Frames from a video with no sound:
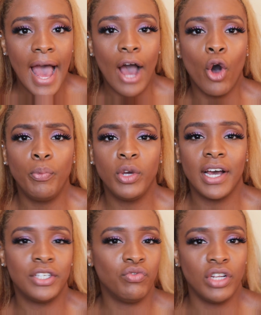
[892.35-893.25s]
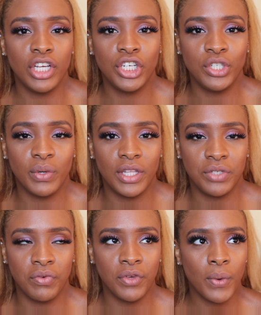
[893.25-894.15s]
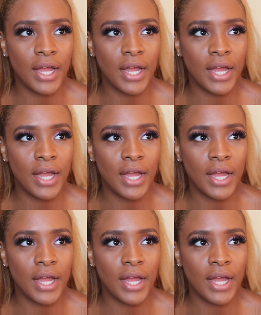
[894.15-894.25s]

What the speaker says: I hope you guys really enjoyed this review.